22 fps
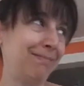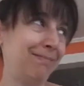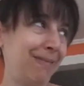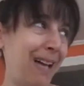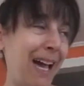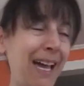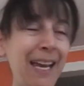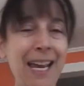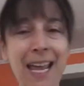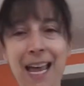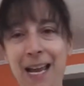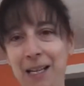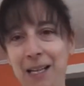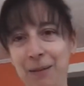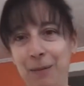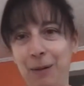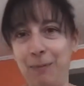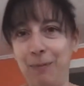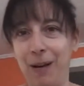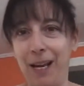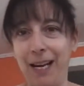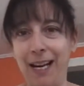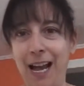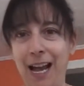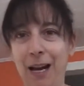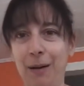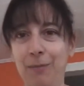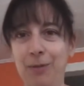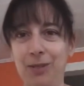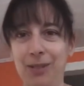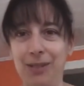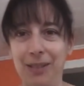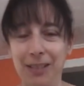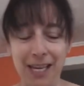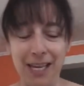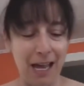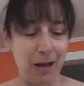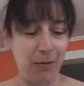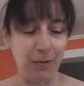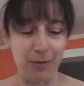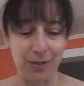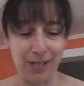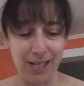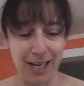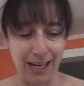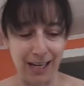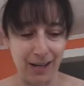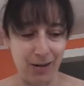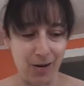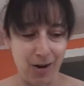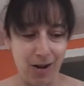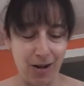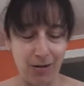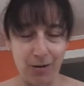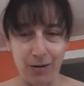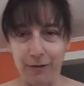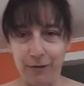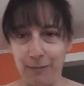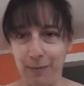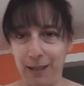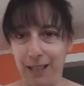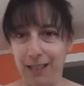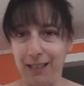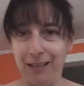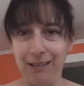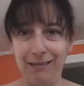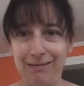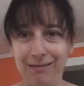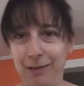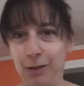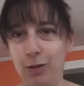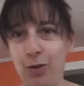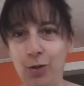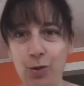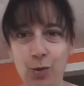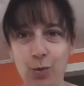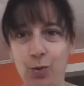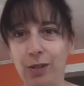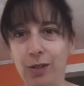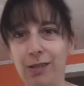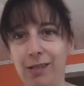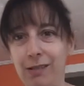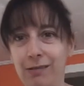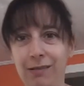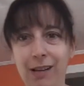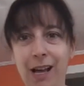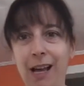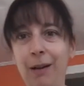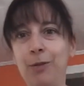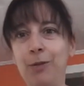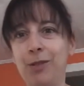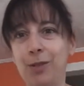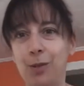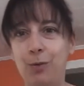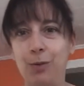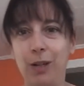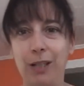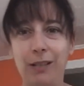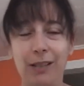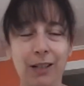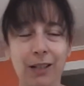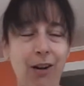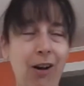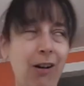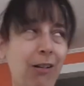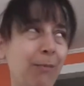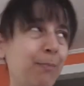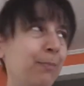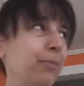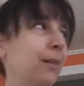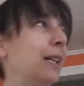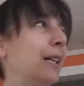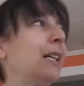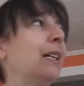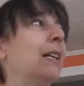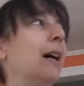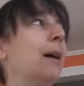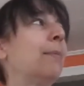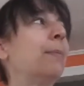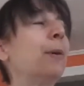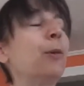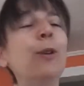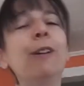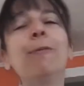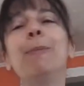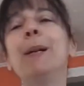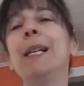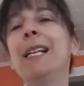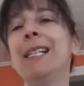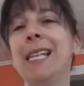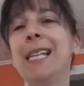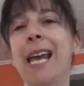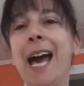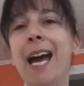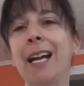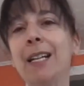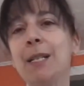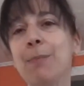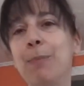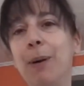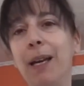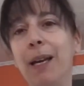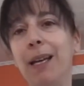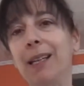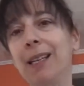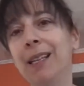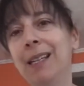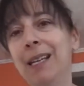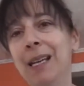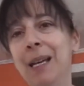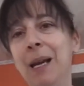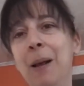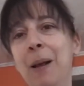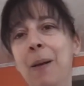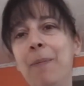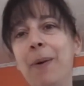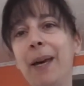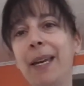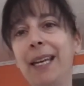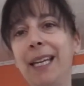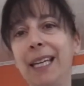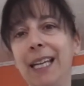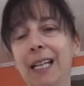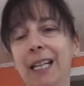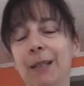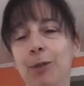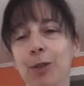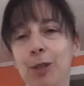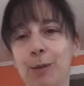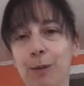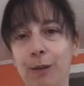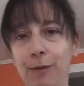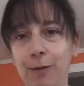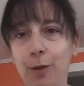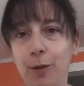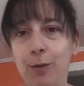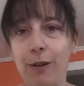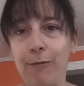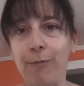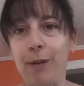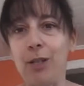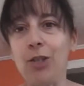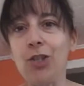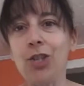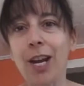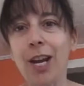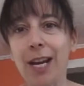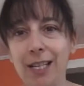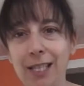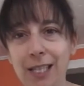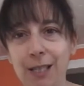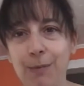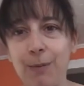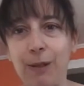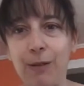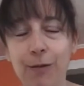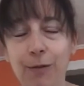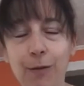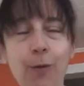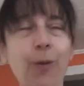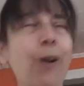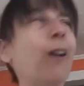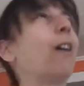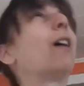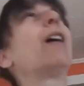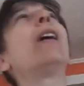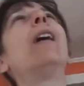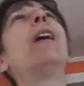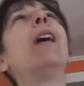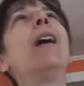I had him in my arms, and the cat was hanging all over me with shorts, and I was the one that got all bloodied up. But we've been attacked by animals before. We've been chased before.